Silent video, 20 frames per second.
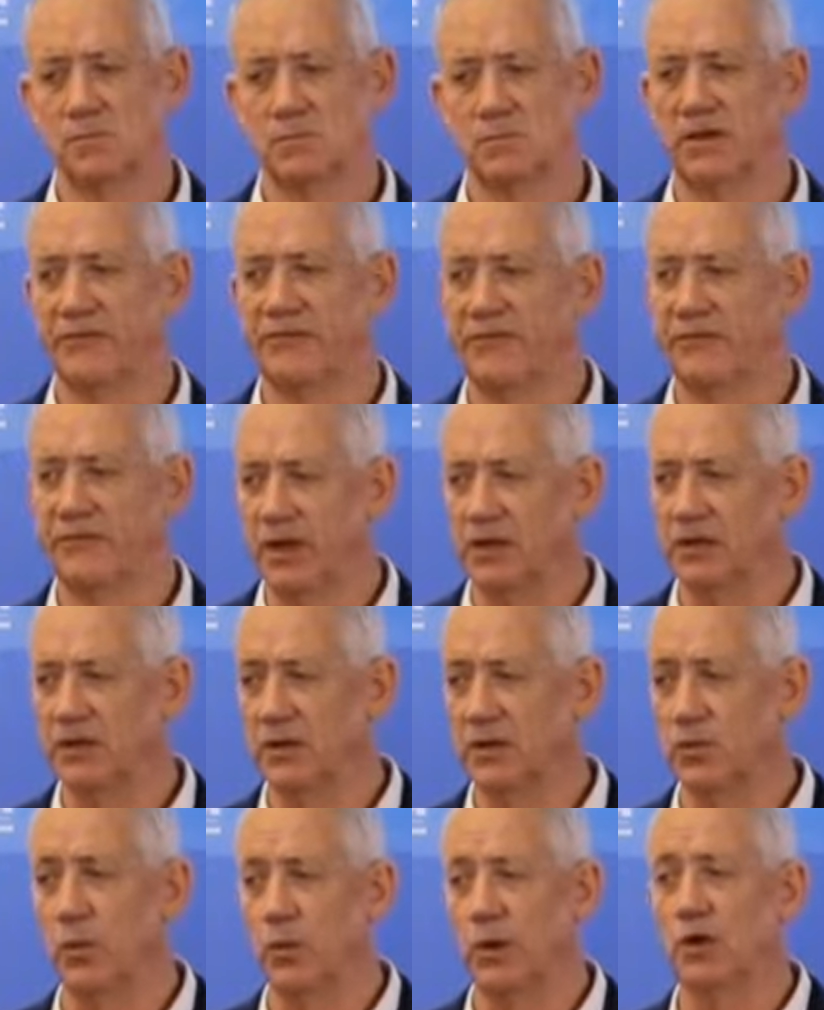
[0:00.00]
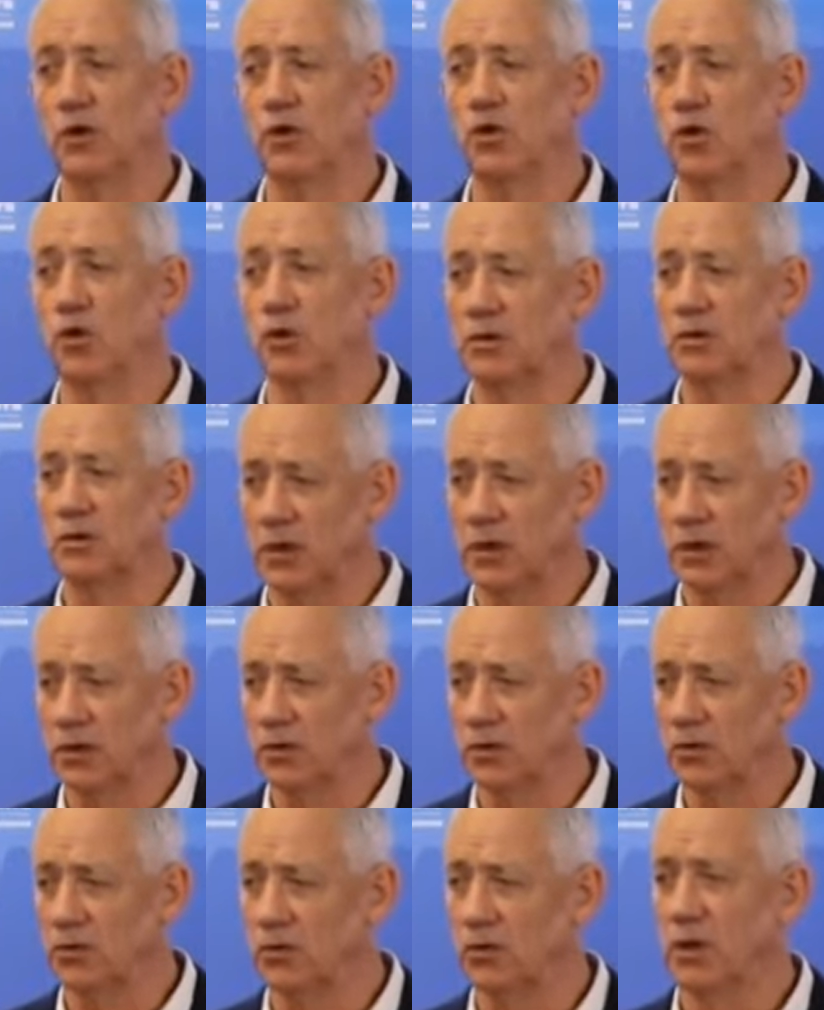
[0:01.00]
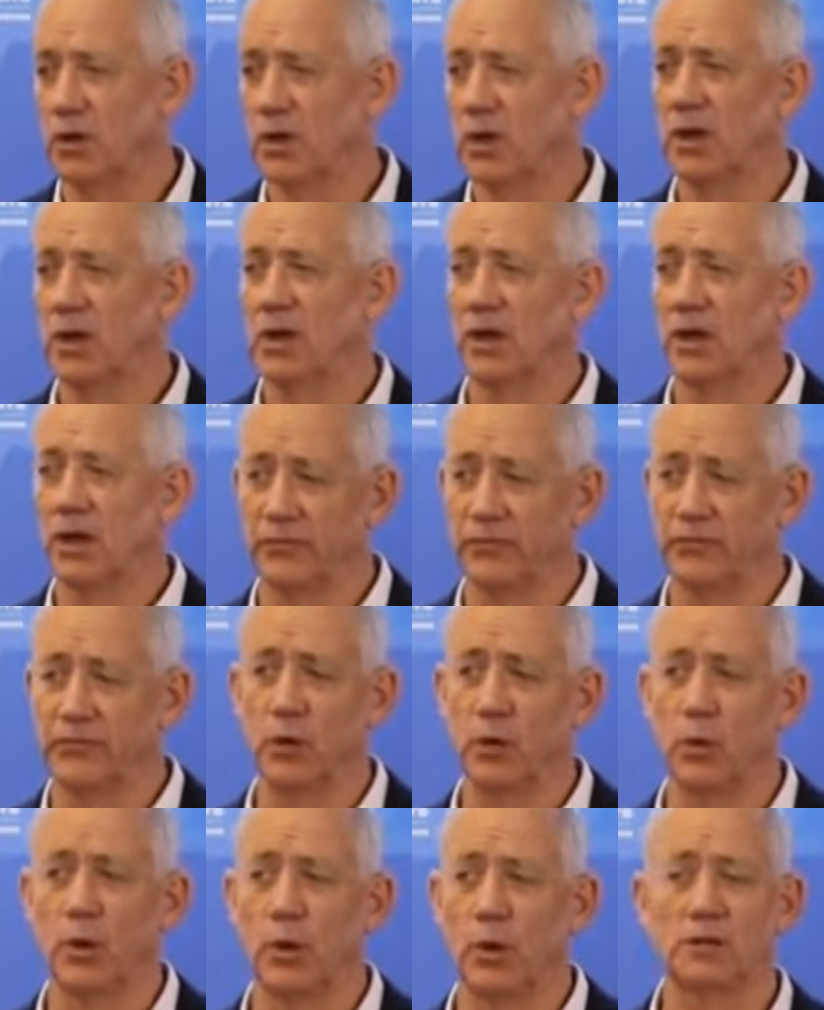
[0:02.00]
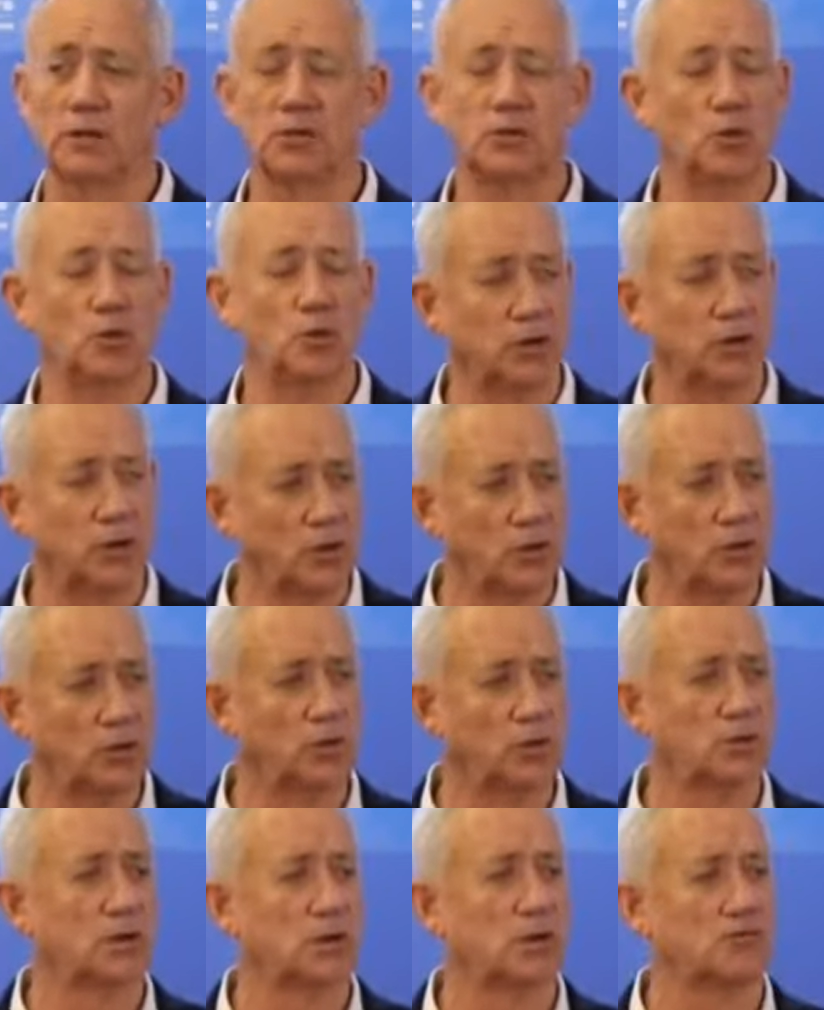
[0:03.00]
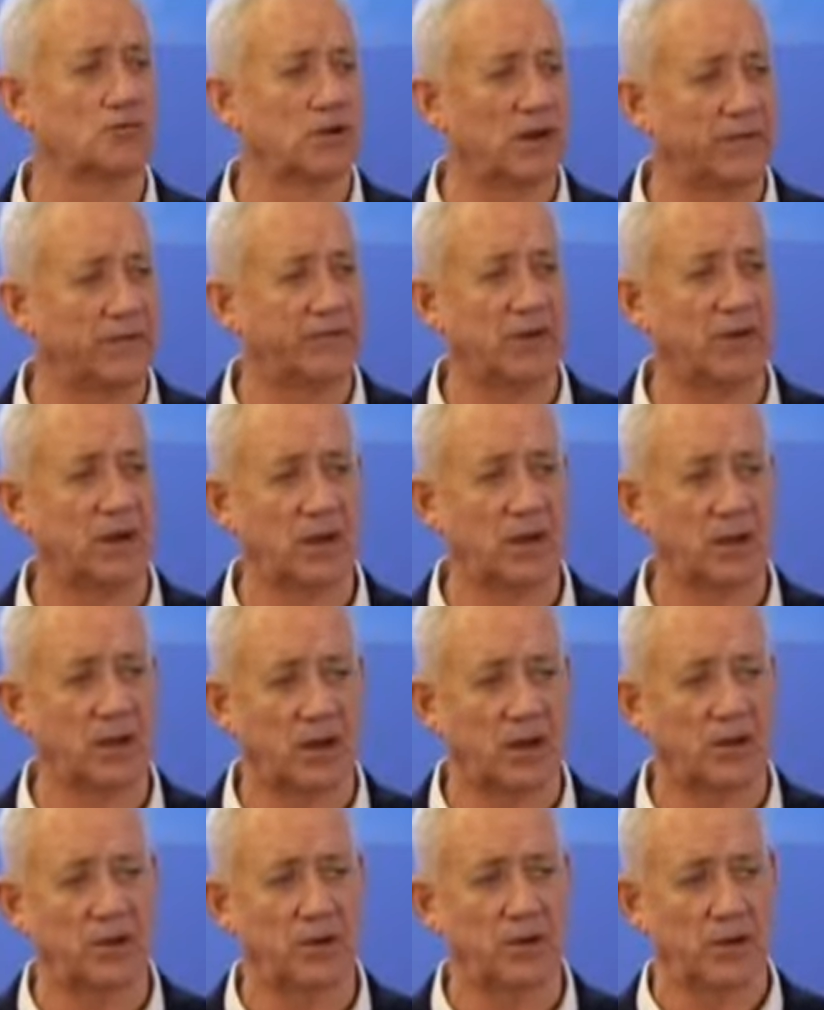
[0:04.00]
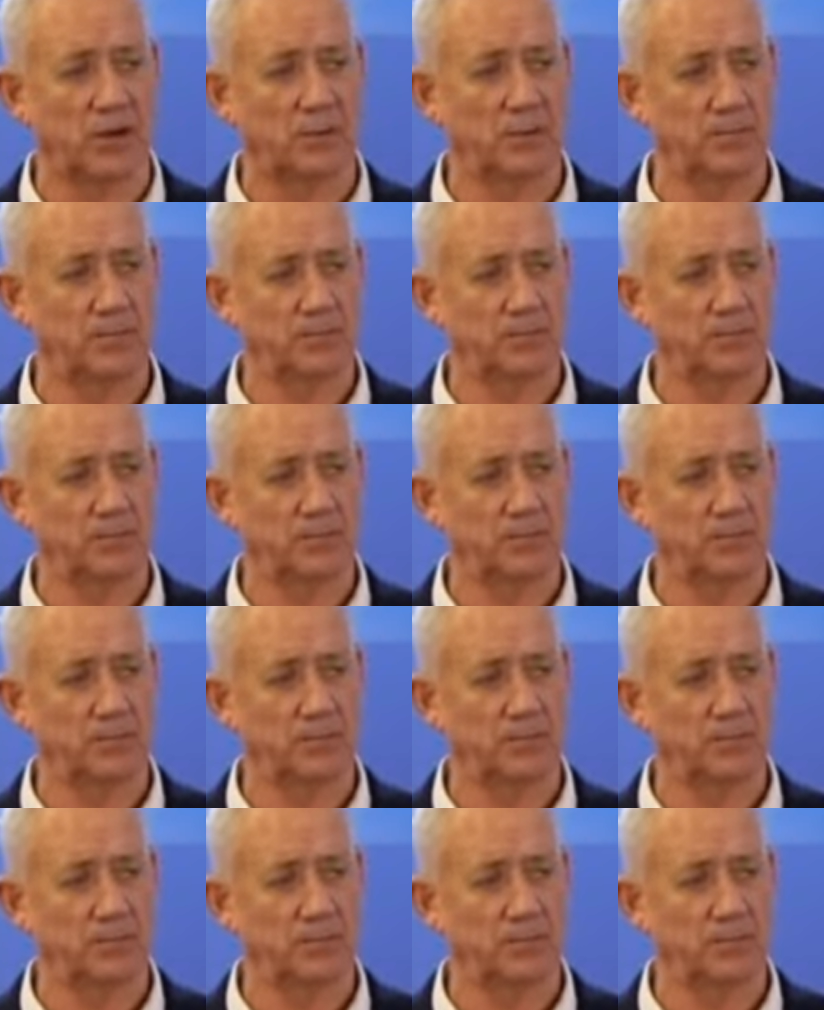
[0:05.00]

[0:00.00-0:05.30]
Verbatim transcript: the fighting will continue everywhere to include Rafah area.